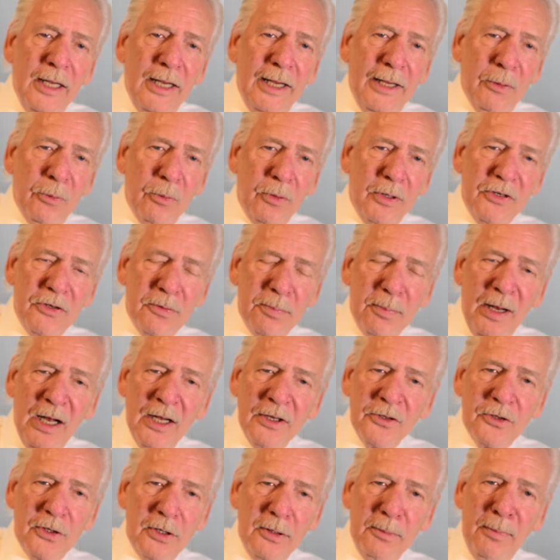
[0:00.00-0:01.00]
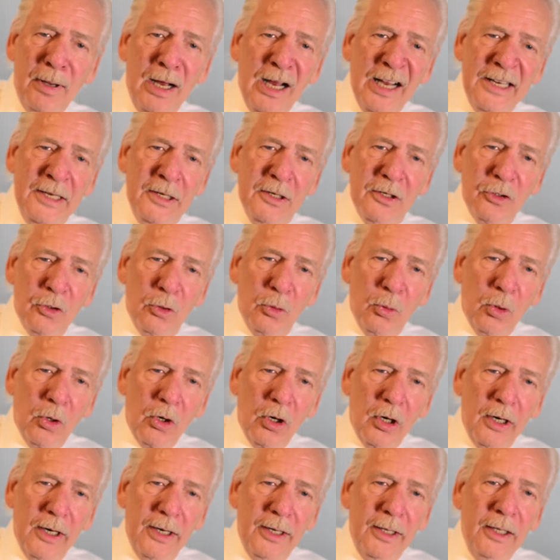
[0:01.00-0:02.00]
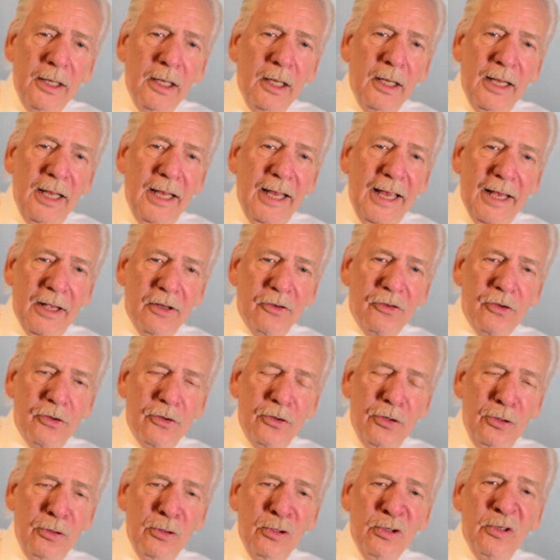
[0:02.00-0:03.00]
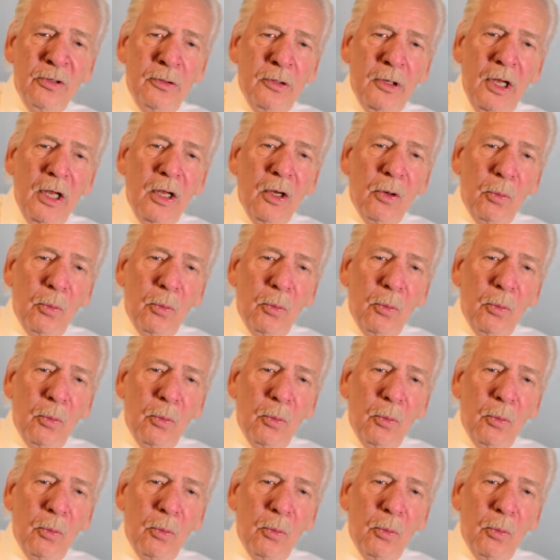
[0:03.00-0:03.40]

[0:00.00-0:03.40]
in response to my inquiry as to,